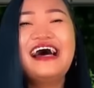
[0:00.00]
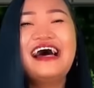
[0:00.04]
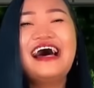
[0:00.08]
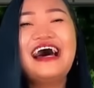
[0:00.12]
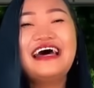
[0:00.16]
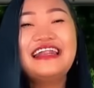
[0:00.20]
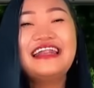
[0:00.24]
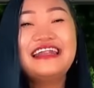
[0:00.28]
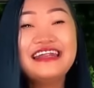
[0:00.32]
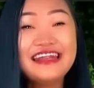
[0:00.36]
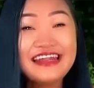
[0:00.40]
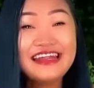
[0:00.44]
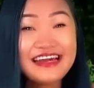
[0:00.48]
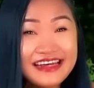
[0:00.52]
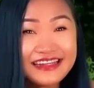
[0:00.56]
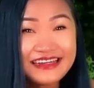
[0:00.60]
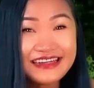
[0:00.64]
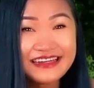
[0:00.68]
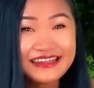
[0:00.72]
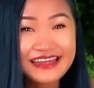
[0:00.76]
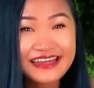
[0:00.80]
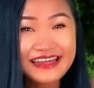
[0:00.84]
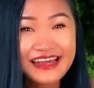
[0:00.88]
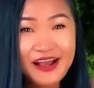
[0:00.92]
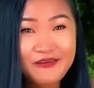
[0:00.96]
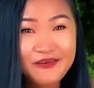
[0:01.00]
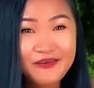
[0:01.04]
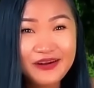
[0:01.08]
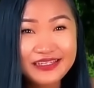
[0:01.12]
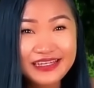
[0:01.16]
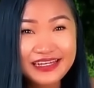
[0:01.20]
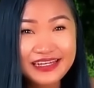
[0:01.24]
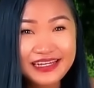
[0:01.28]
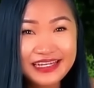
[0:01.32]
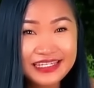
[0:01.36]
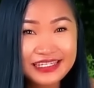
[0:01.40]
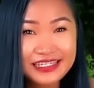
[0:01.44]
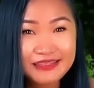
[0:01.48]
Another thing I
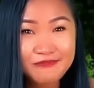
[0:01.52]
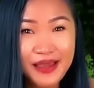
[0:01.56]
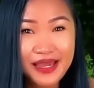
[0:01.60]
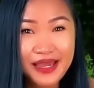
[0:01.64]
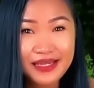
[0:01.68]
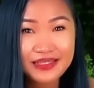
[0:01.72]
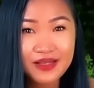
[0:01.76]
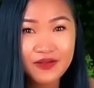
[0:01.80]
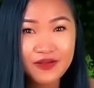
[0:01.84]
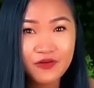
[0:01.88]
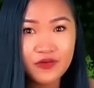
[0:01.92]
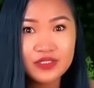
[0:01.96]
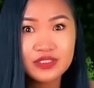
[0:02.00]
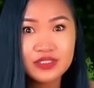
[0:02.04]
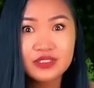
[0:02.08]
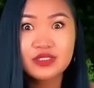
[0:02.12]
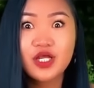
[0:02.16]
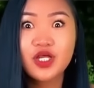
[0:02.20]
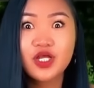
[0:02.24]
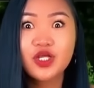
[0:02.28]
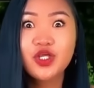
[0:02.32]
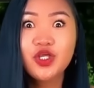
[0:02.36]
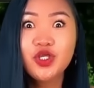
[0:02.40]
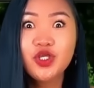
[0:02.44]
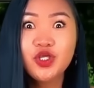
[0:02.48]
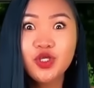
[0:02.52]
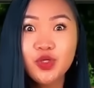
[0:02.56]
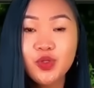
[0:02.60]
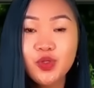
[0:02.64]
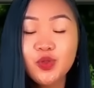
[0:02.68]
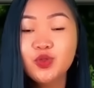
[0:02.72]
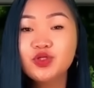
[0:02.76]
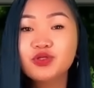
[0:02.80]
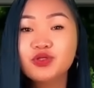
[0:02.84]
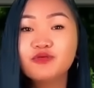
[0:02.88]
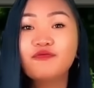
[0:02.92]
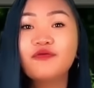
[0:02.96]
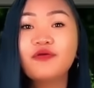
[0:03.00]
wasn't expecting was the
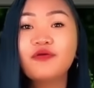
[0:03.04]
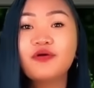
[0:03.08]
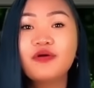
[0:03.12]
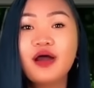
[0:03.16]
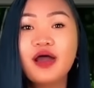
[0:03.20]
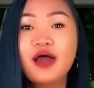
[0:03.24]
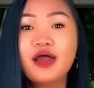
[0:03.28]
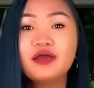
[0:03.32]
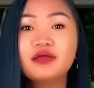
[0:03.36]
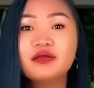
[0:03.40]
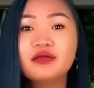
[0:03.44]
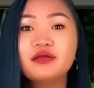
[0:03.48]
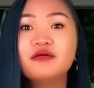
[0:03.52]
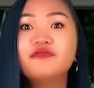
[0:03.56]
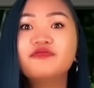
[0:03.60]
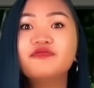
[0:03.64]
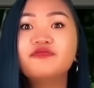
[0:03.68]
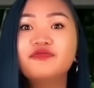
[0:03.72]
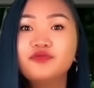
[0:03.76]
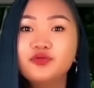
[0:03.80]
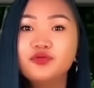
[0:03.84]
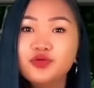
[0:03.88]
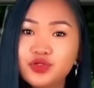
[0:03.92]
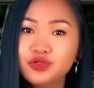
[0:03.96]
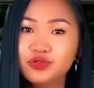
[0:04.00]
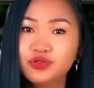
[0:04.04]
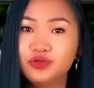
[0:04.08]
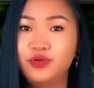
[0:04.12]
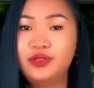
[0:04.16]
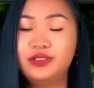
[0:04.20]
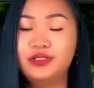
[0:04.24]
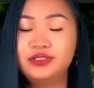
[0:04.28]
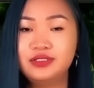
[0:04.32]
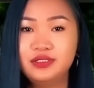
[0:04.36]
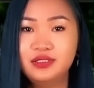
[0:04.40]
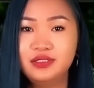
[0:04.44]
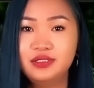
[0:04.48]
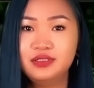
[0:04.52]
huge variety of food
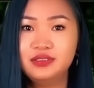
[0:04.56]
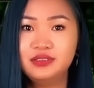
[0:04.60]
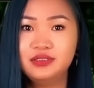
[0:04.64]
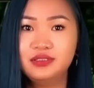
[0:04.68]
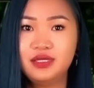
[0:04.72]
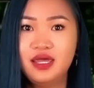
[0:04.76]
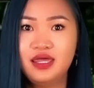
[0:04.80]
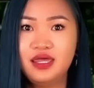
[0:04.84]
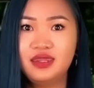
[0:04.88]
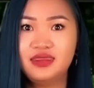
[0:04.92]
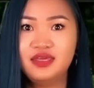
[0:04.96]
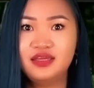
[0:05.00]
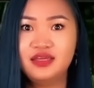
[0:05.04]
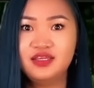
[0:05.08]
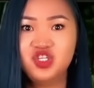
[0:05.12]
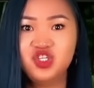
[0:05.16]
choices and the